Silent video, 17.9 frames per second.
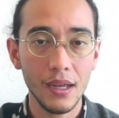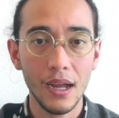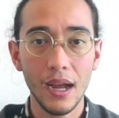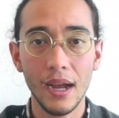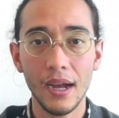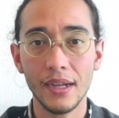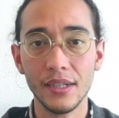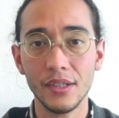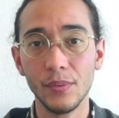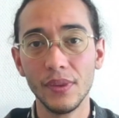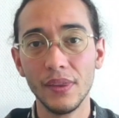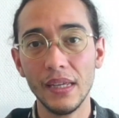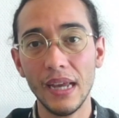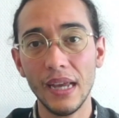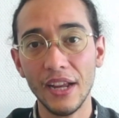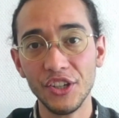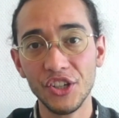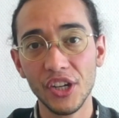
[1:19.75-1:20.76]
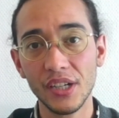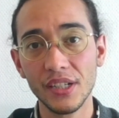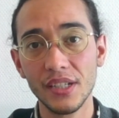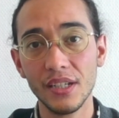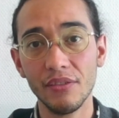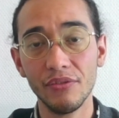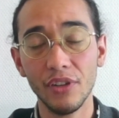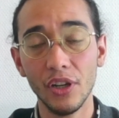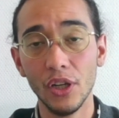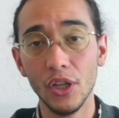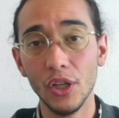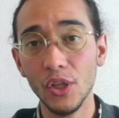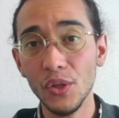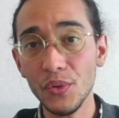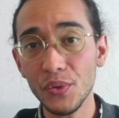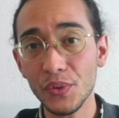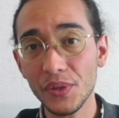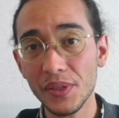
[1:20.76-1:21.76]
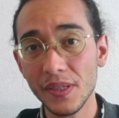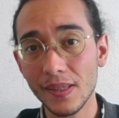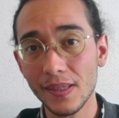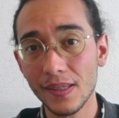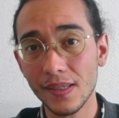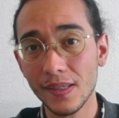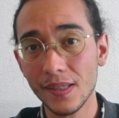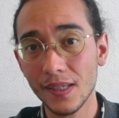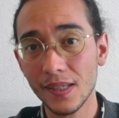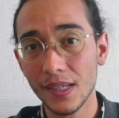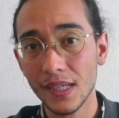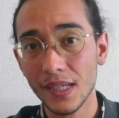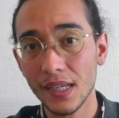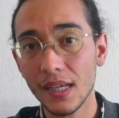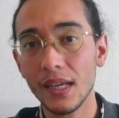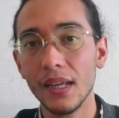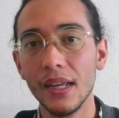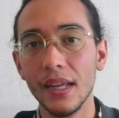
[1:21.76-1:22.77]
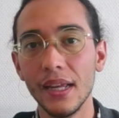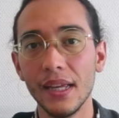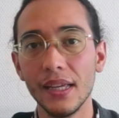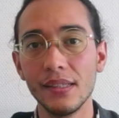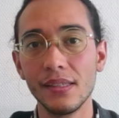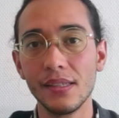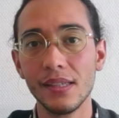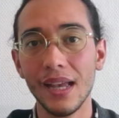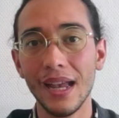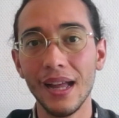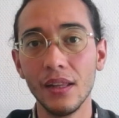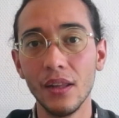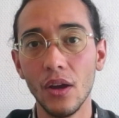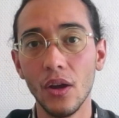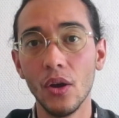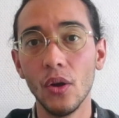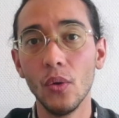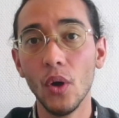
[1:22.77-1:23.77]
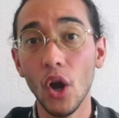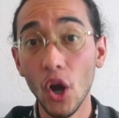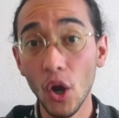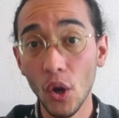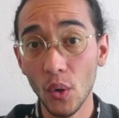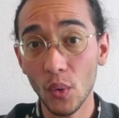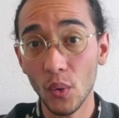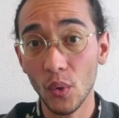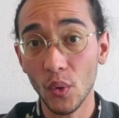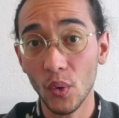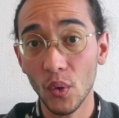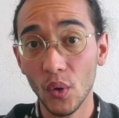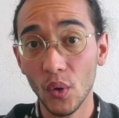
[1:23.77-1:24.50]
and with the adjective loose, it's L-O-O-S-E.